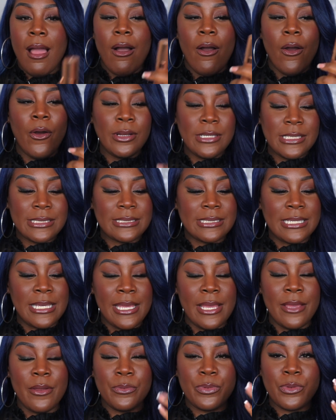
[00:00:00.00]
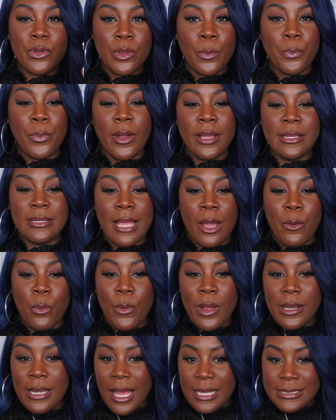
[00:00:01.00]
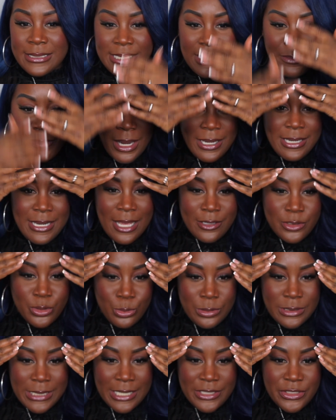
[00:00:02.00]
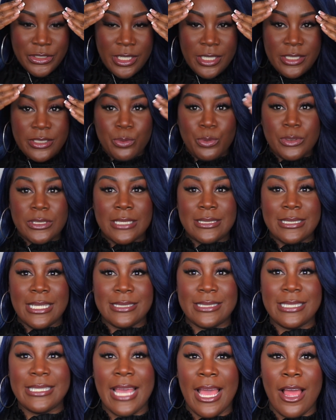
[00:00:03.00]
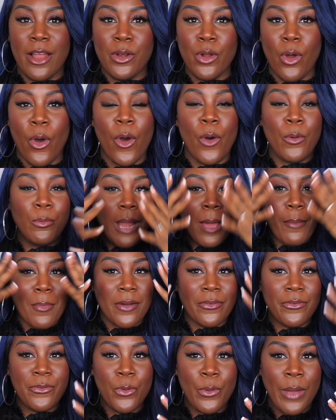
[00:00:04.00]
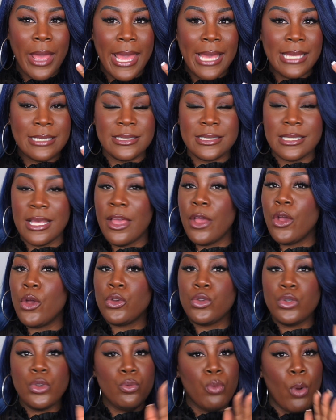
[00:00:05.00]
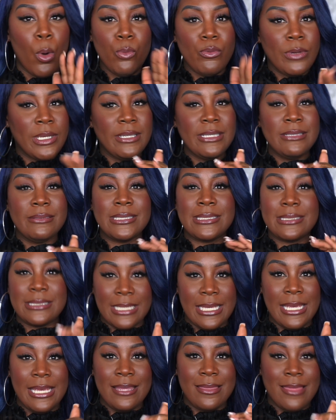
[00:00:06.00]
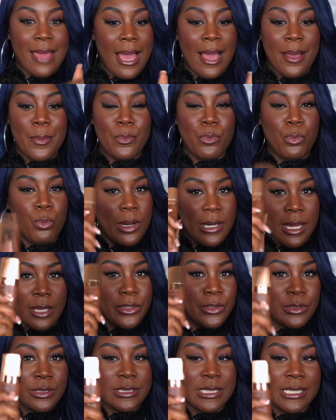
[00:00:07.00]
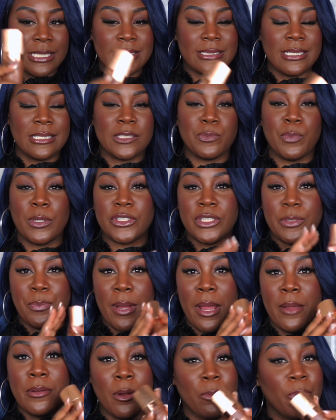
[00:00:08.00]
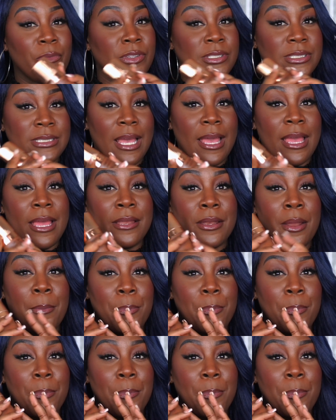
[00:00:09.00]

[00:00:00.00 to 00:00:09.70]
Honestly, to the point that when I see my natural textures, which I tend to get a lot on like my forehead, you won't really see that when I use this, especially pairing up with a certain